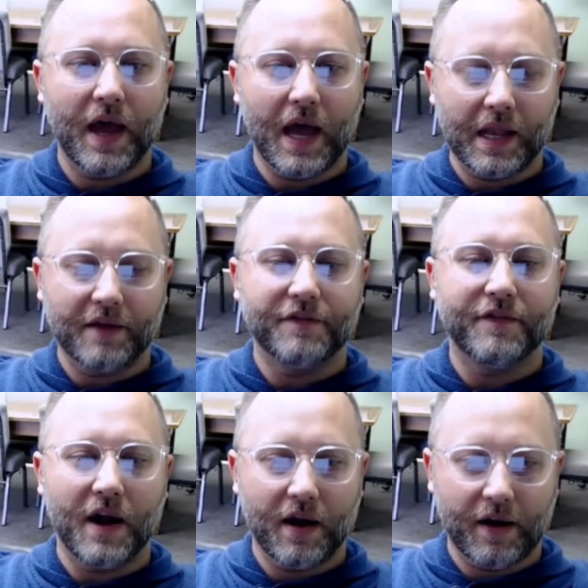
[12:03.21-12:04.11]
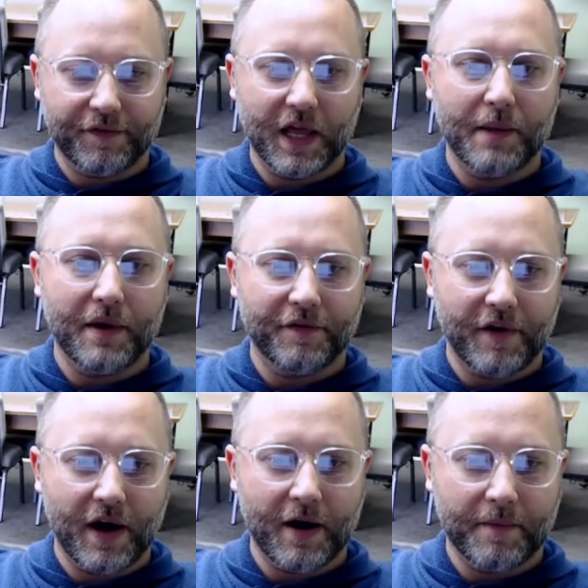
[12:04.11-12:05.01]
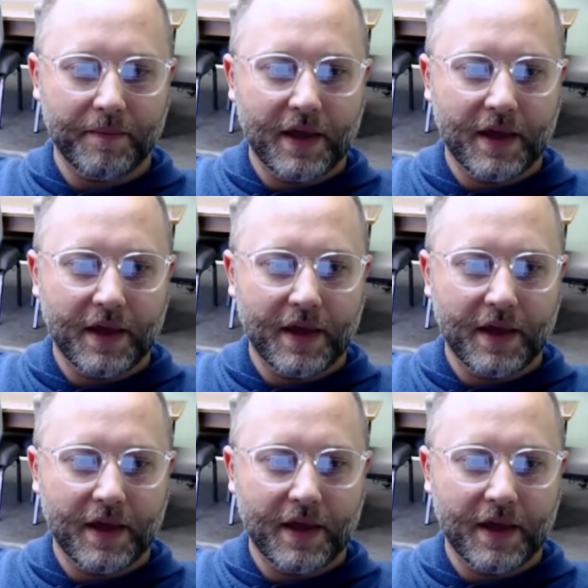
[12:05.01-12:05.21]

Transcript: as a fire, flaming fire.